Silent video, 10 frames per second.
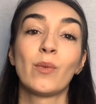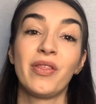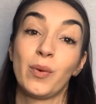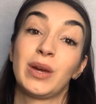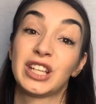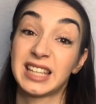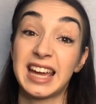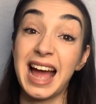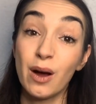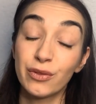that we could take
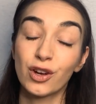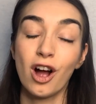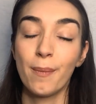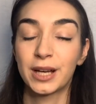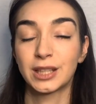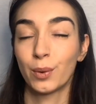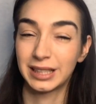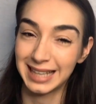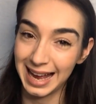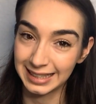out of the car because I wanted
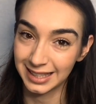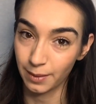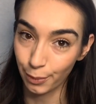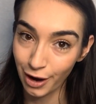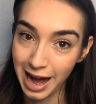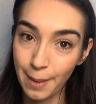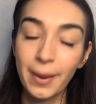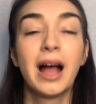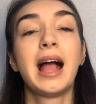to add it to the pram,